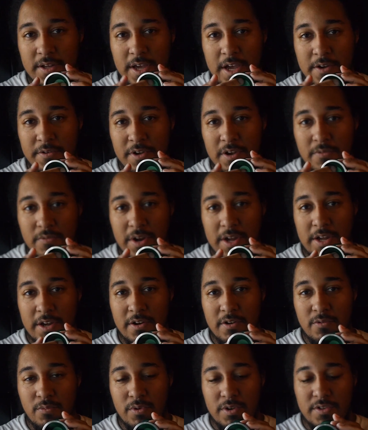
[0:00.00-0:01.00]
area right
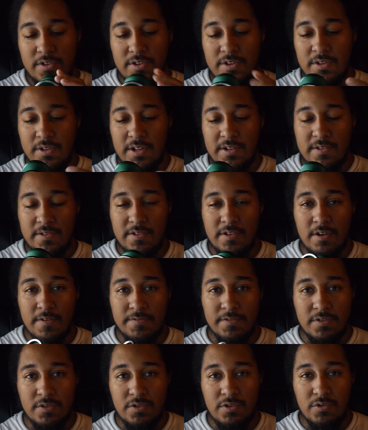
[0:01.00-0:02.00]
here, which lends
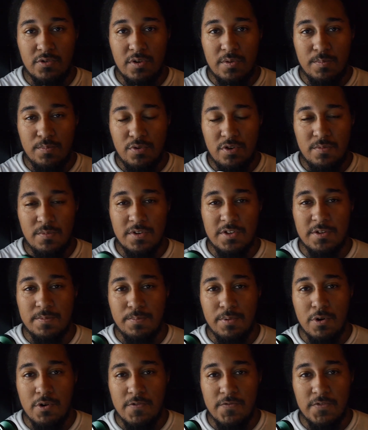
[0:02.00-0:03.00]
itself to doing pretty much
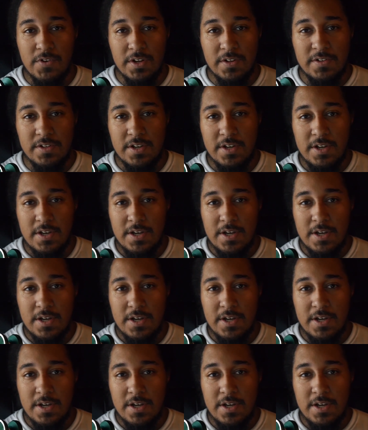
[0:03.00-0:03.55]
perfect